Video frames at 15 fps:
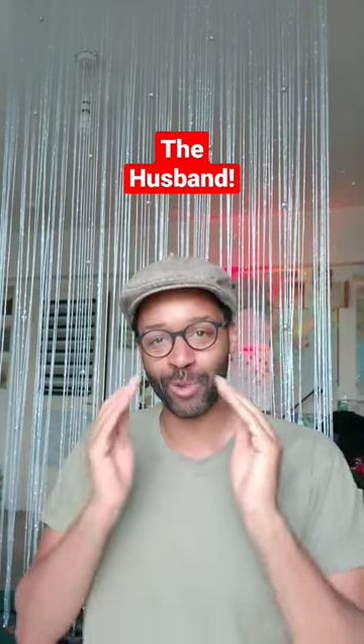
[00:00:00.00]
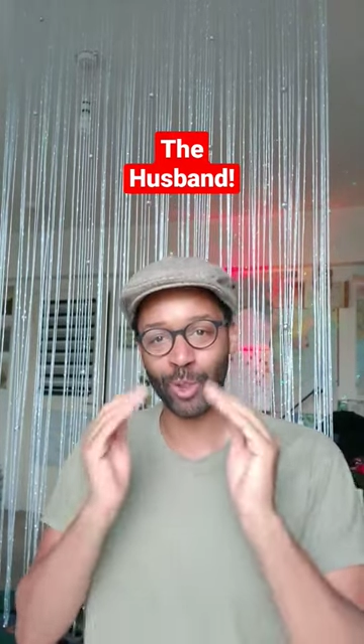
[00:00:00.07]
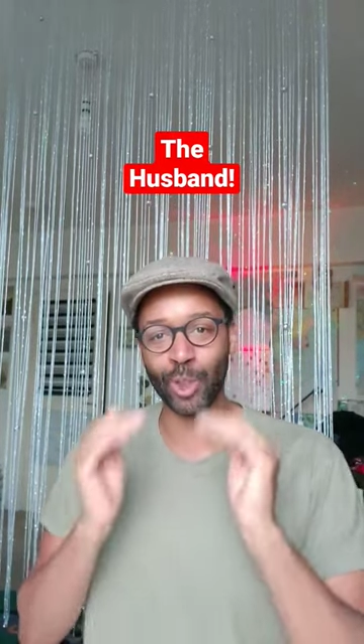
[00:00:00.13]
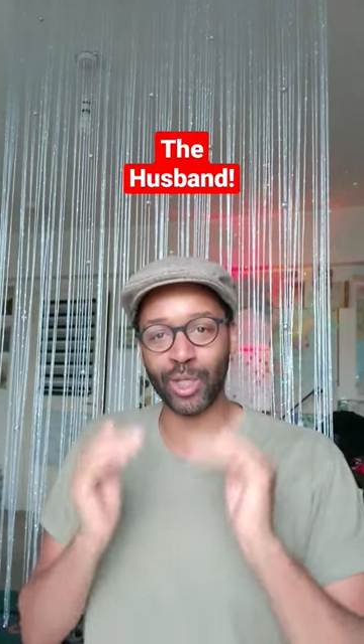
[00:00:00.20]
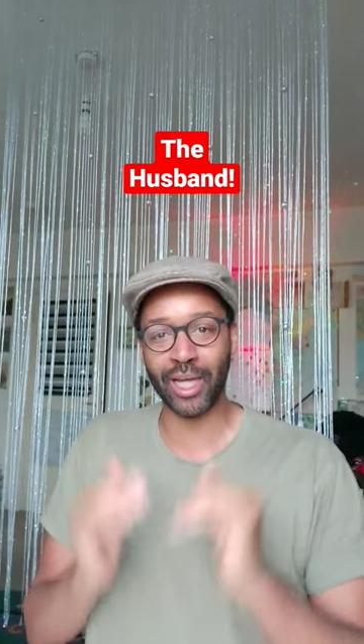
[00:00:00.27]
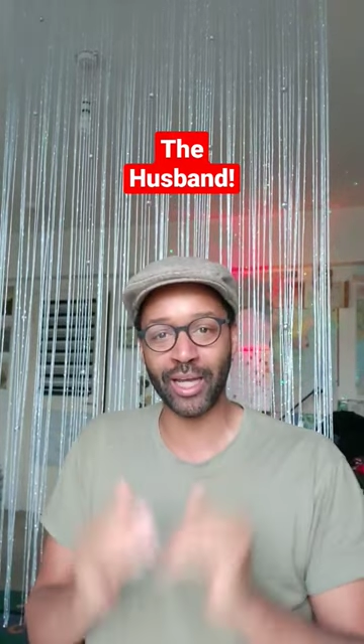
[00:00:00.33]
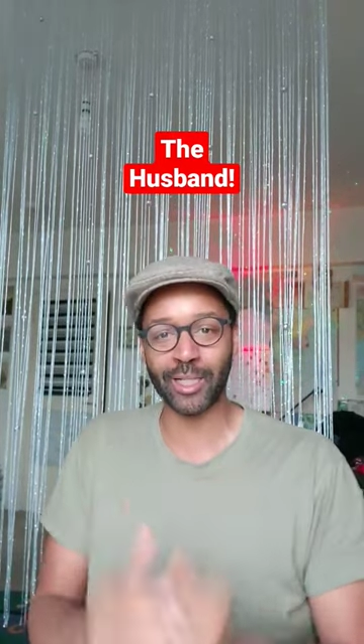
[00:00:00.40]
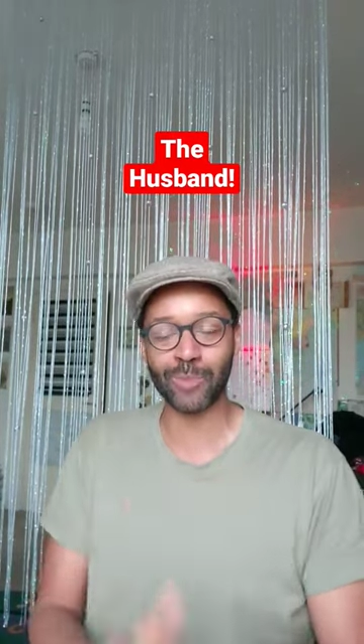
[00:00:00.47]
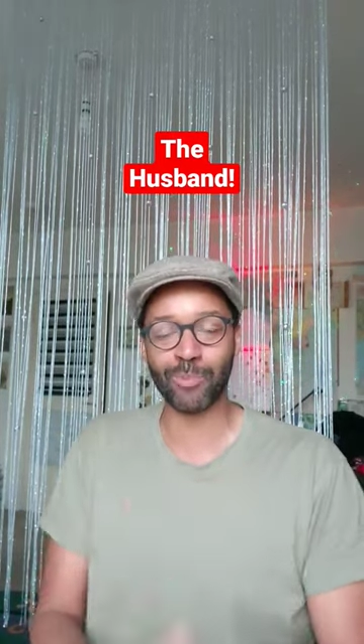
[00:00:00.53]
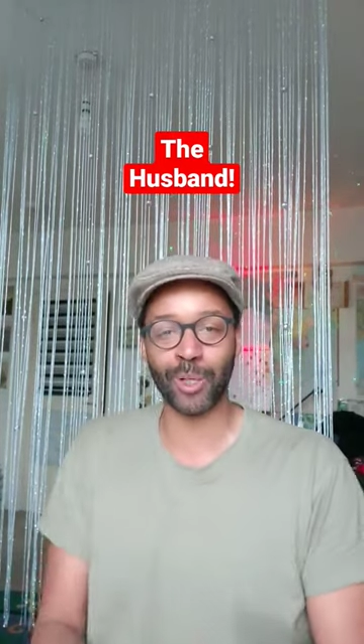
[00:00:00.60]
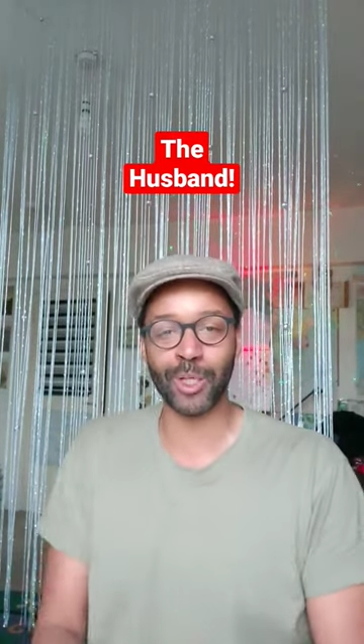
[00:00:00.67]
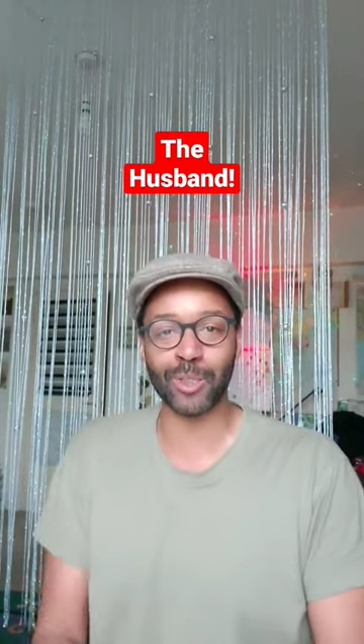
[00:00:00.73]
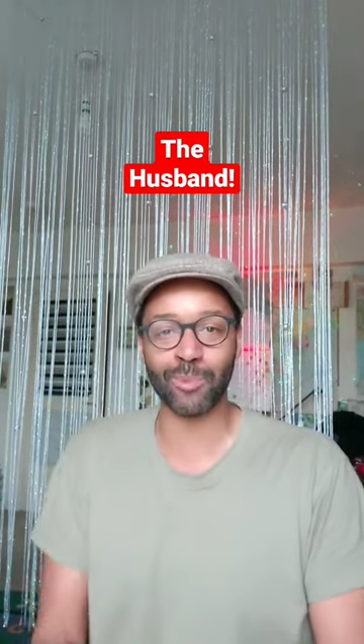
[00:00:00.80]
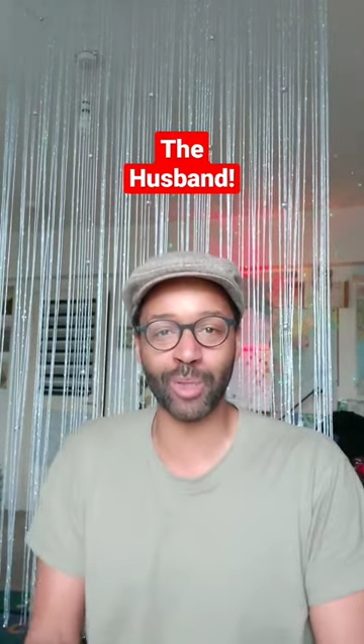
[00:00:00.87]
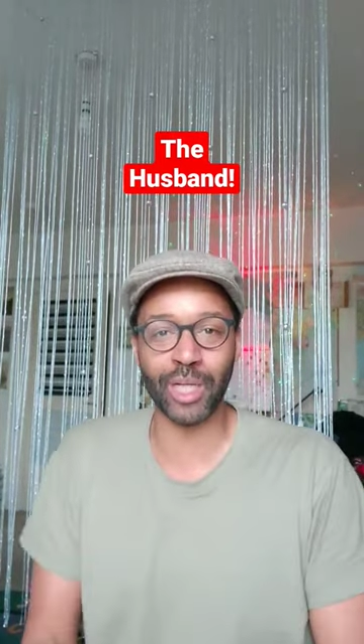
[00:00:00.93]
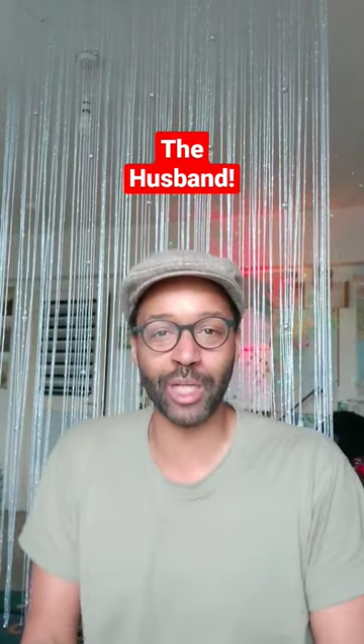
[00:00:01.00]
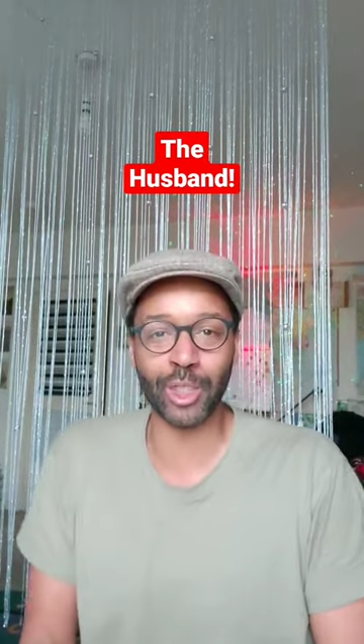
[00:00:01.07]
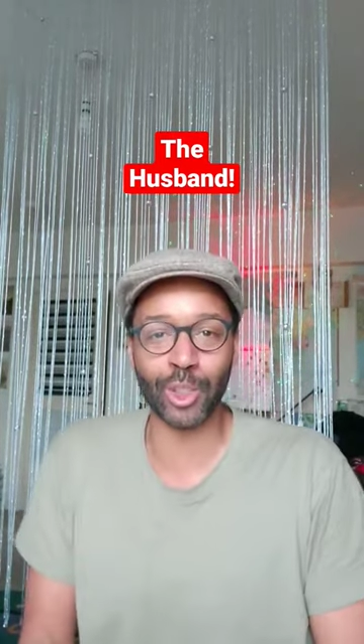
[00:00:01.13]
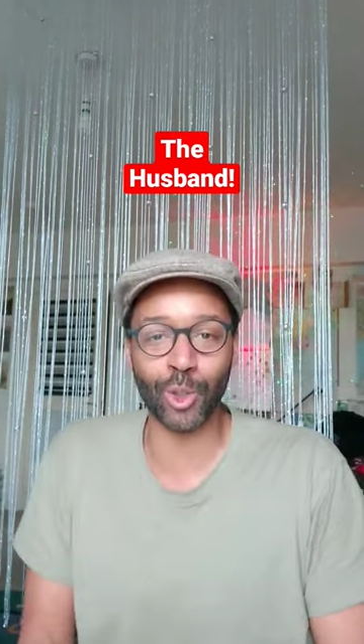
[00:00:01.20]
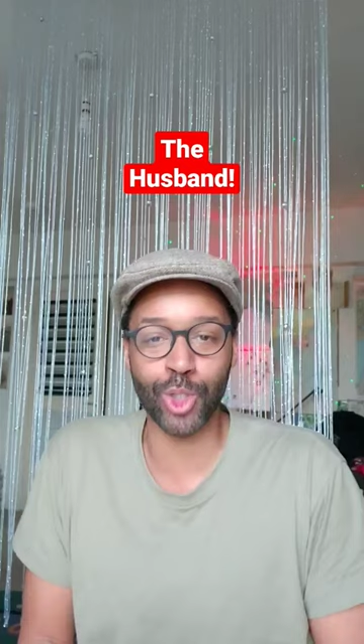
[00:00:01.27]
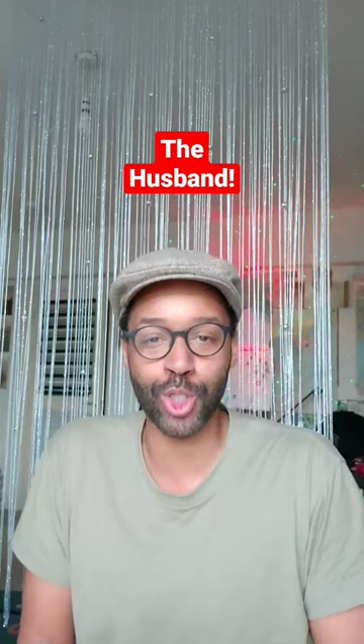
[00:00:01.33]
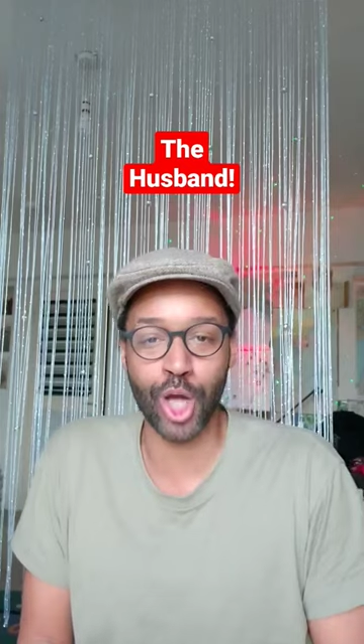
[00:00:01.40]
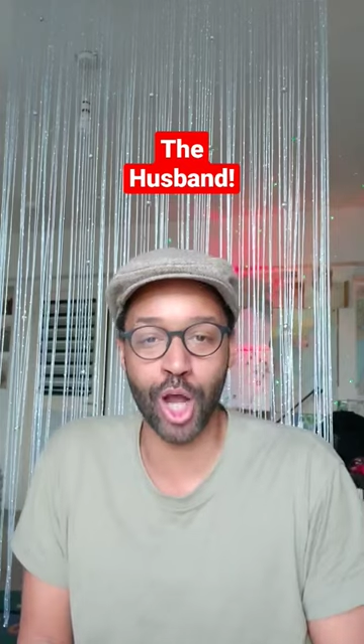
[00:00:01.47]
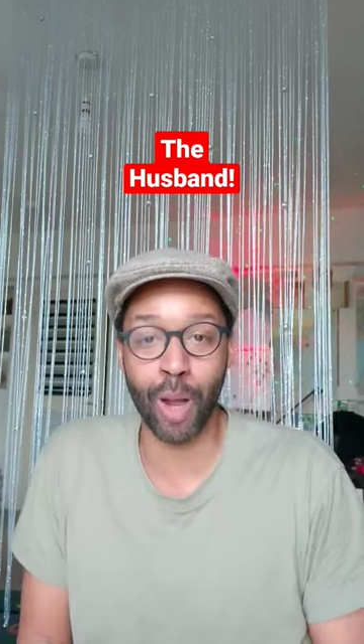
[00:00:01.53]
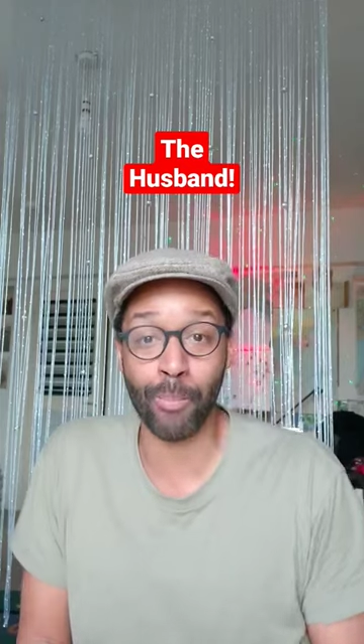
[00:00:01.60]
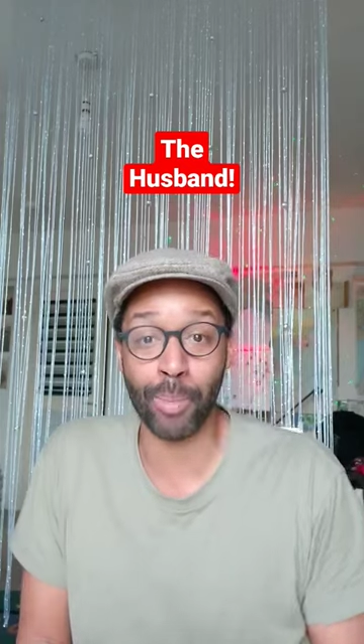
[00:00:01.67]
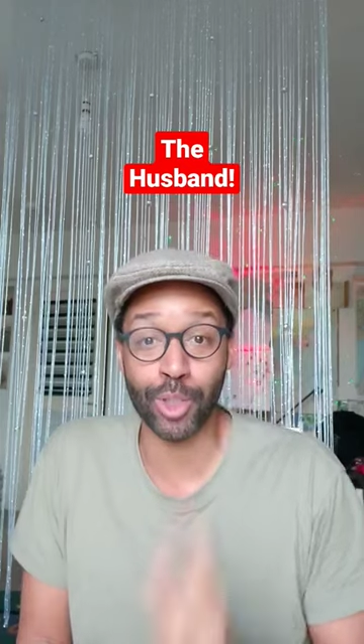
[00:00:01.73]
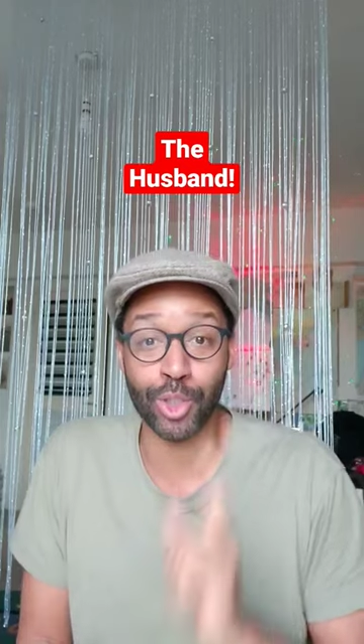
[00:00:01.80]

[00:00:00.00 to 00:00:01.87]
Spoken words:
Look at its placement in your chart,